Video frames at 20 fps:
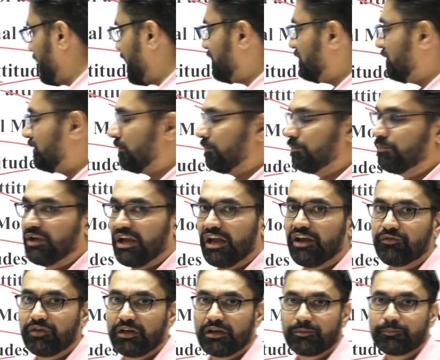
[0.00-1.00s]
and
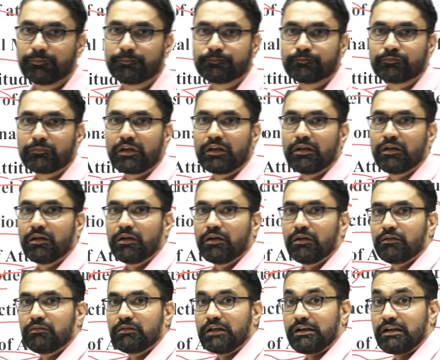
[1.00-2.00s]
behavior.
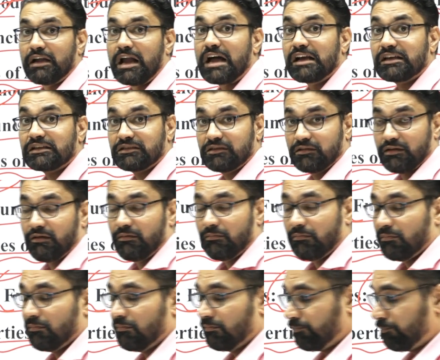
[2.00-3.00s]
That large
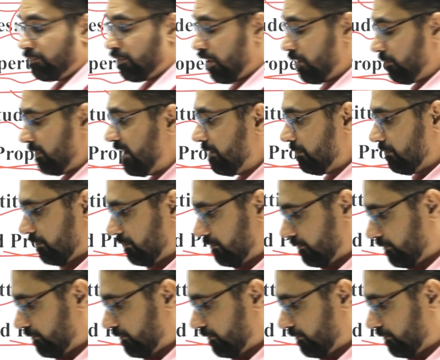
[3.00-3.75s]
problem